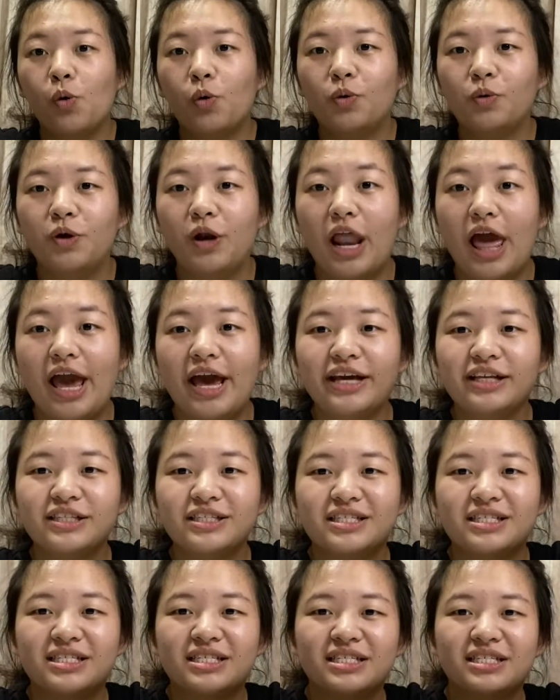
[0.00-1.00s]

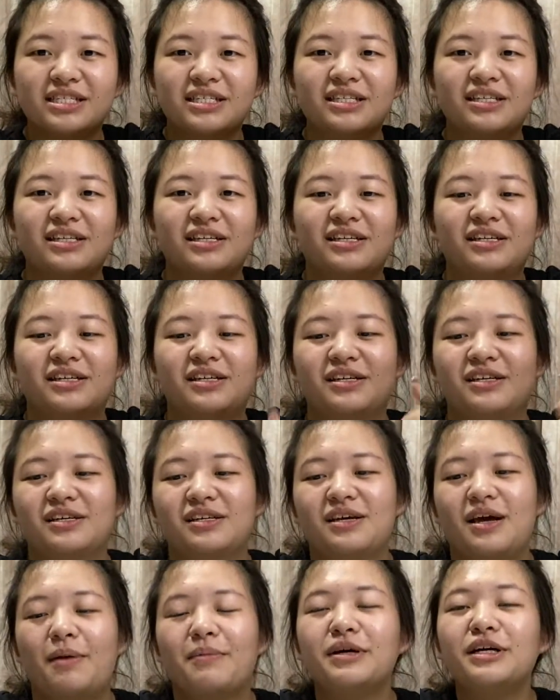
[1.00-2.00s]

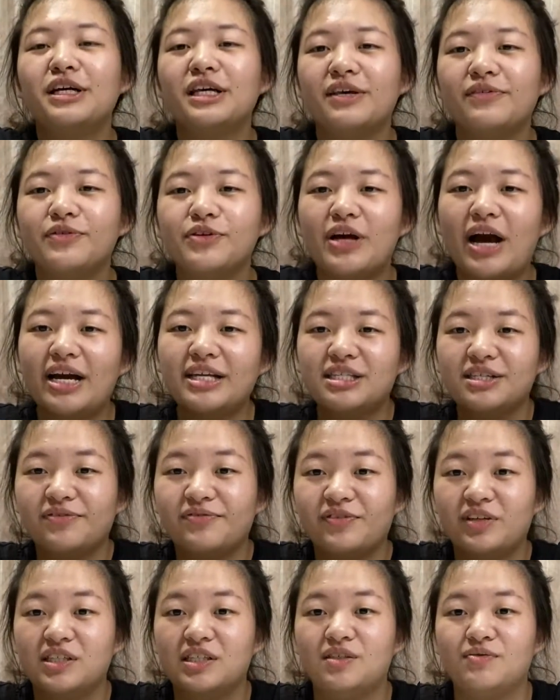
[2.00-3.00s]
I'm gonna give you guys the
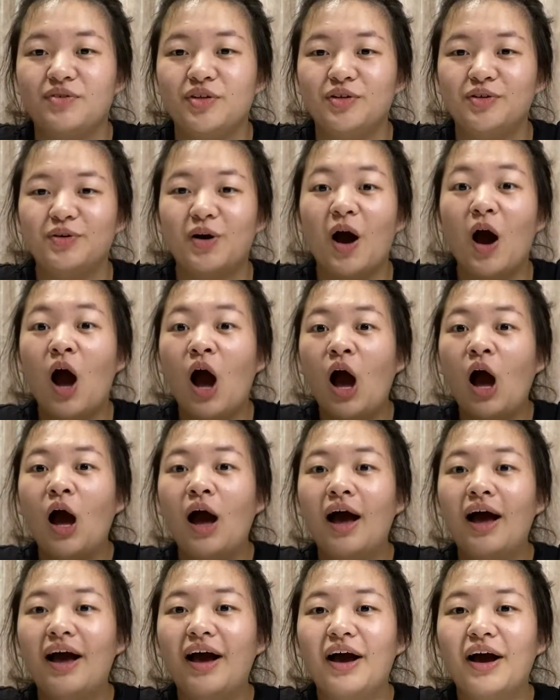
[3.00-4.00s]
first view.
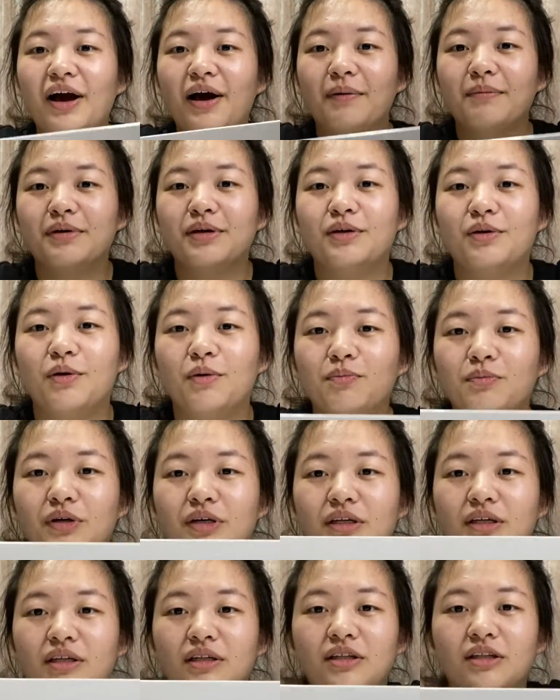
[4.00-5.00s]
I'm gonna open it.